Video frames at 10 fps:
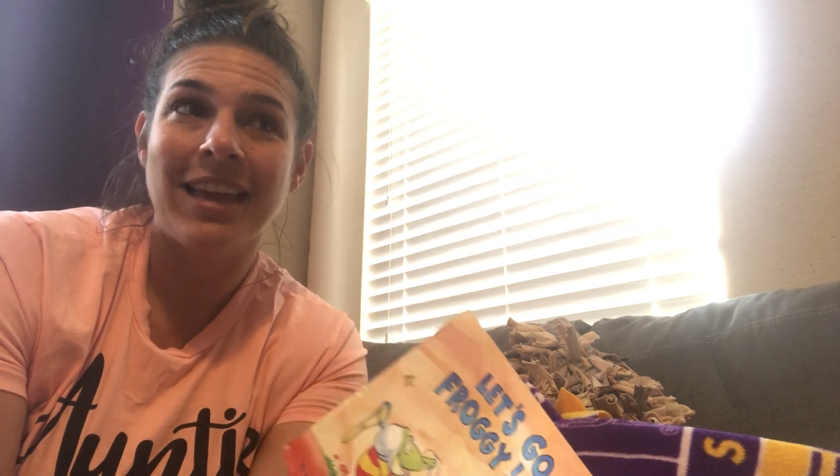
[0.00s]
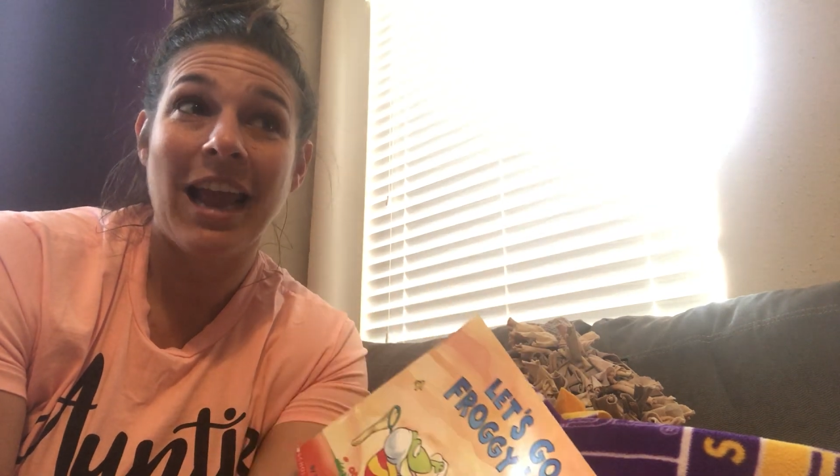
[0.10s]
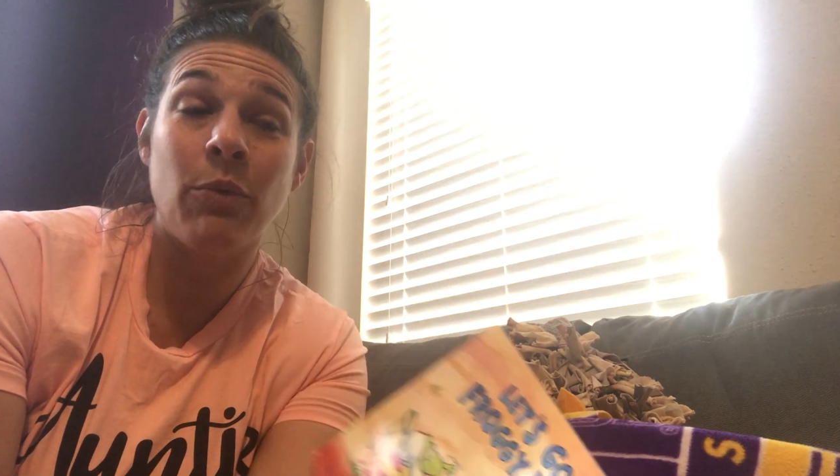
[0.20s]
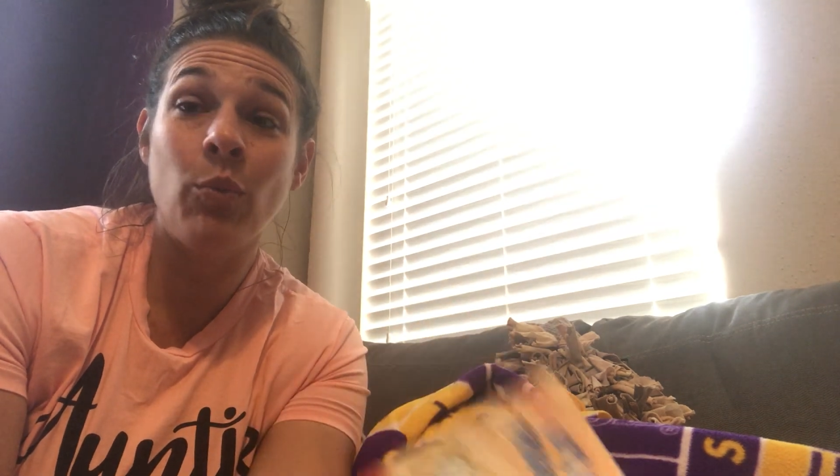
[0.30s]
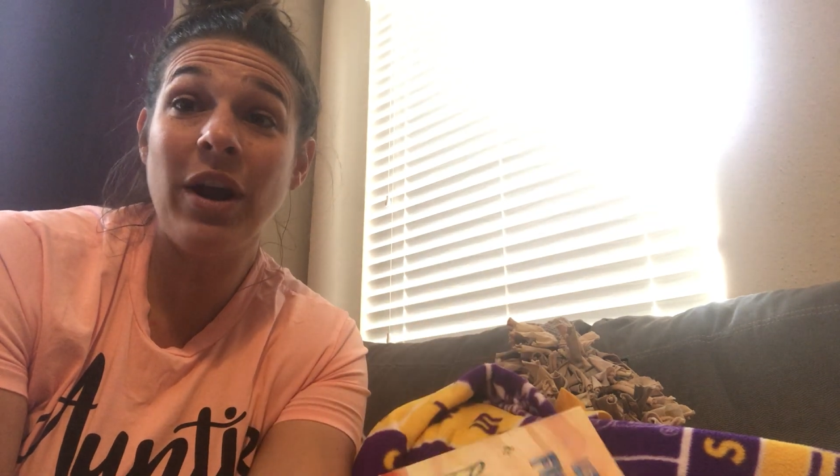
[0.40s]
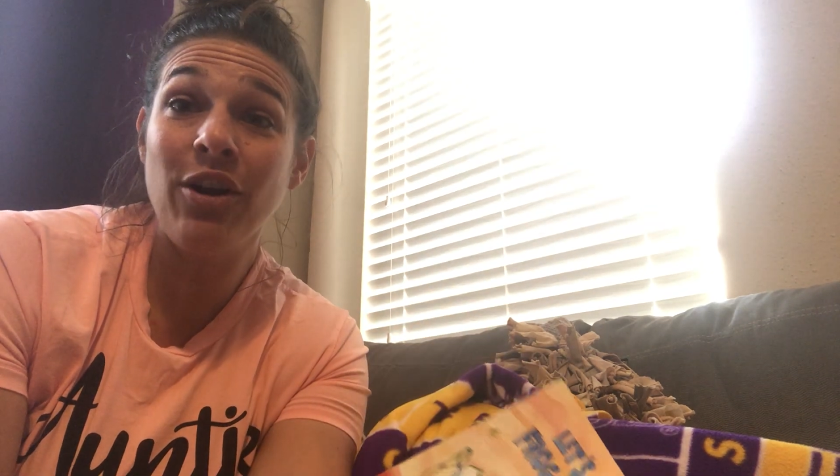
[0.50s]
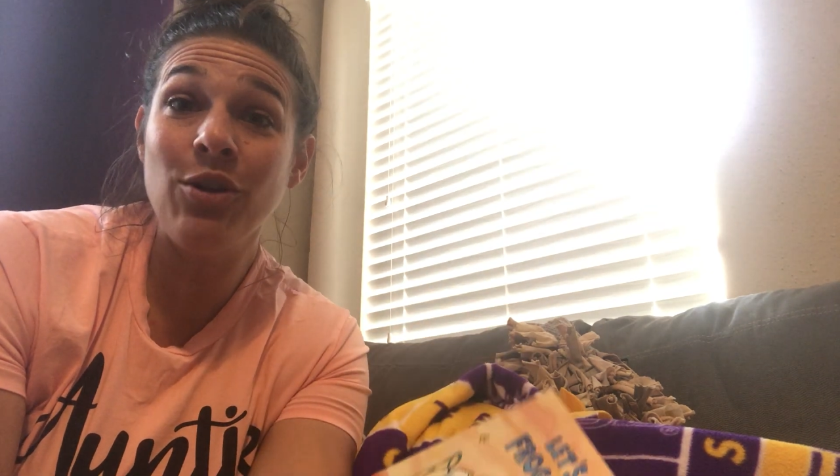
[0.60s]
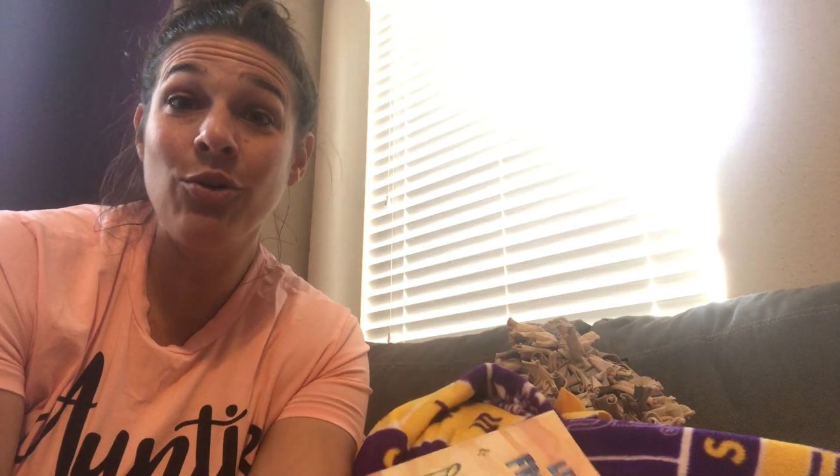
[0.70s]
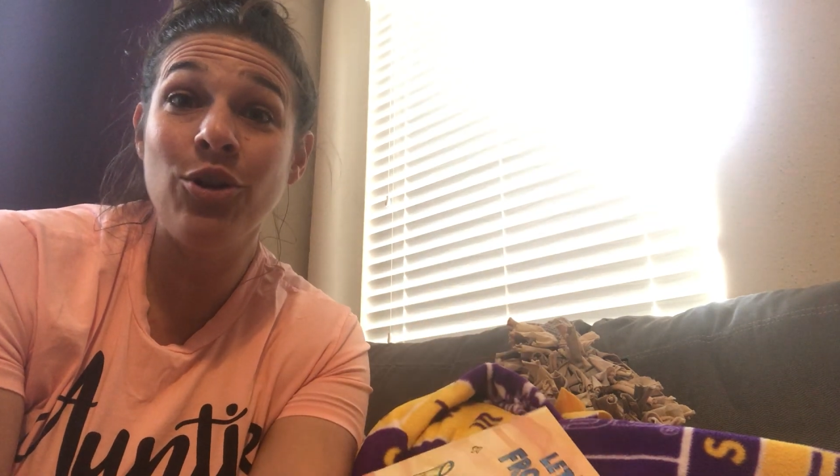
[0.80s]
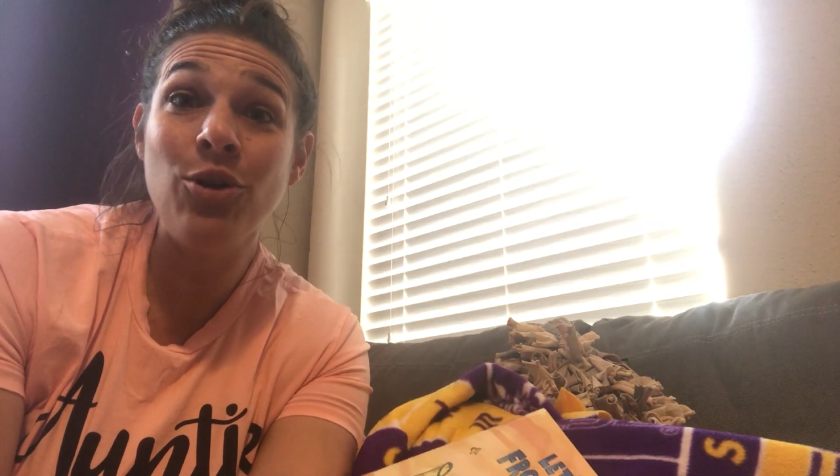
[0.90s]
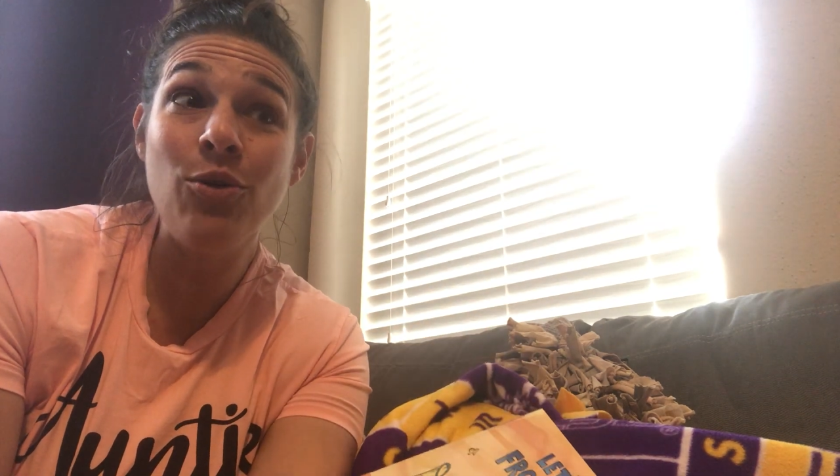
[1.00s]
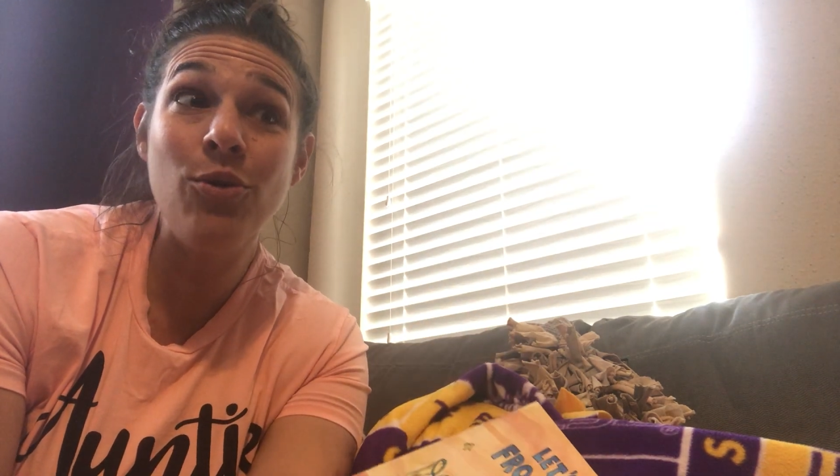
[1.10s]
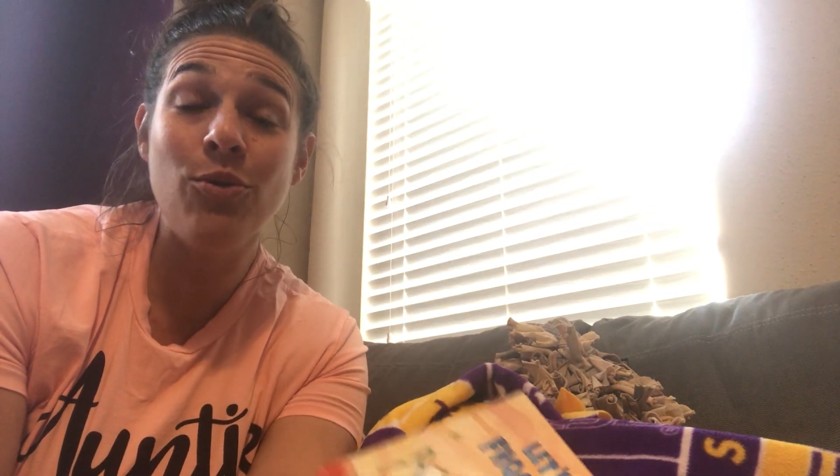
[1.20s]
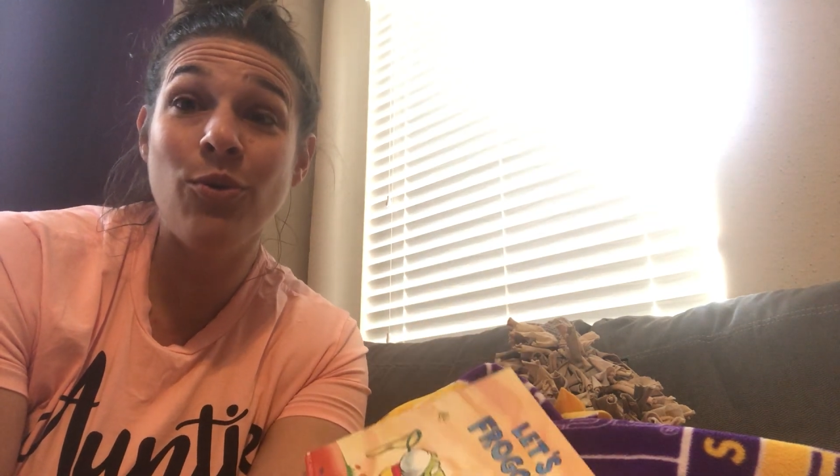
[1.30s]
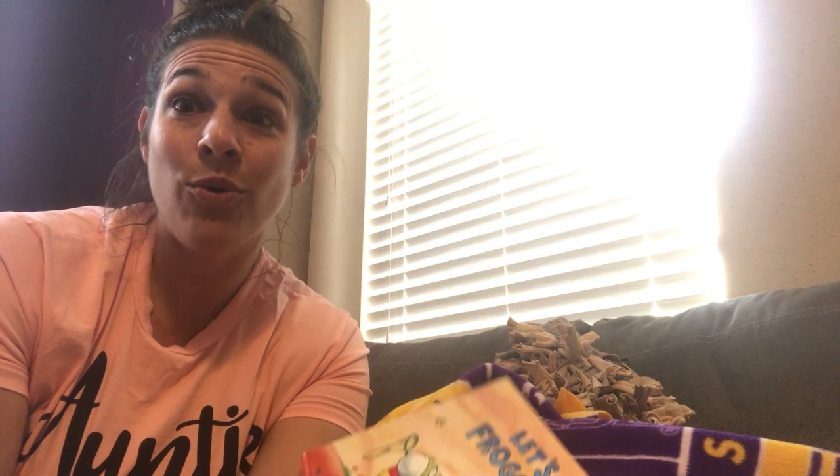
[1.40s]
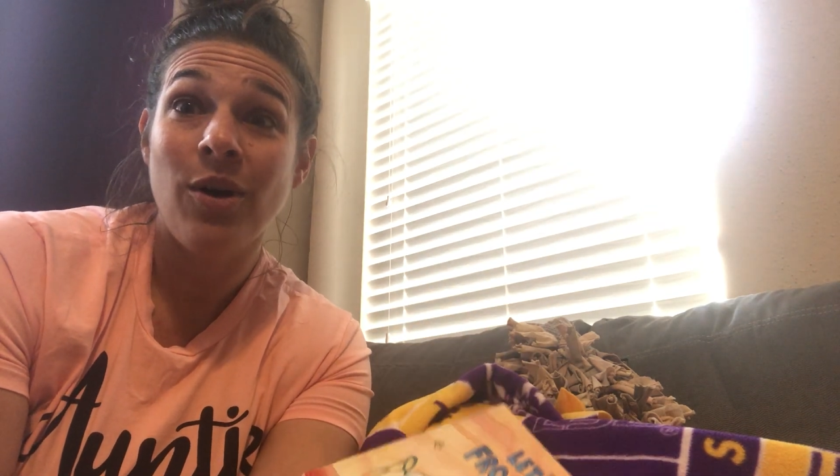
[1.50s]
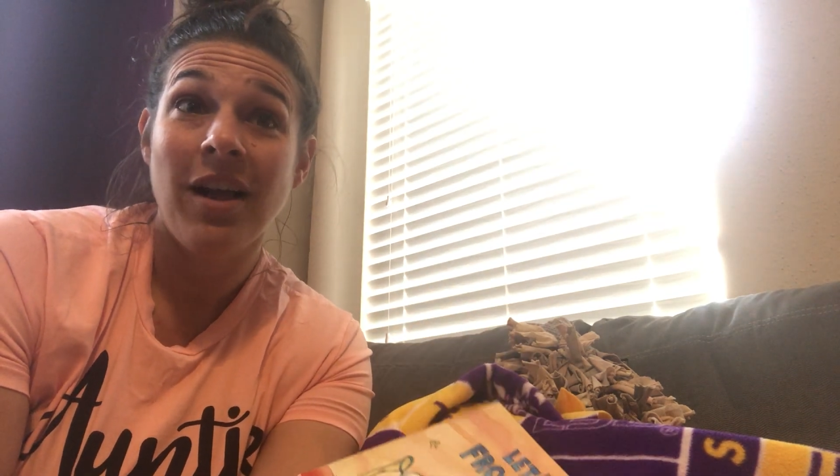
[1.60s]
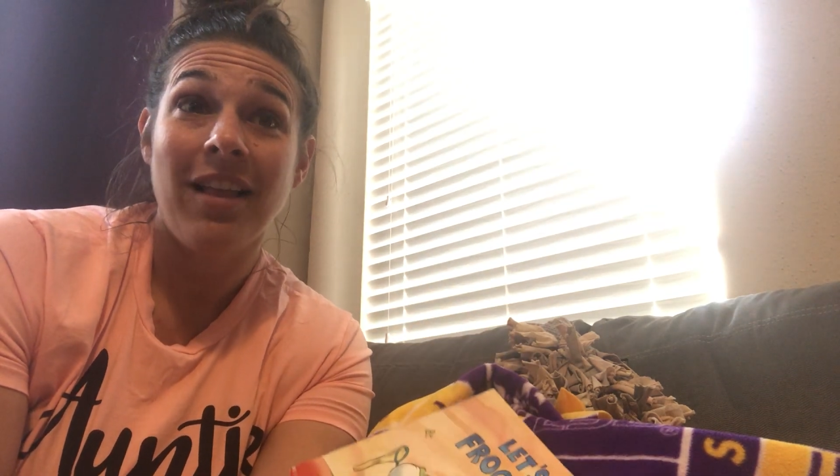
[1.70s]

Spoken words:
And where do you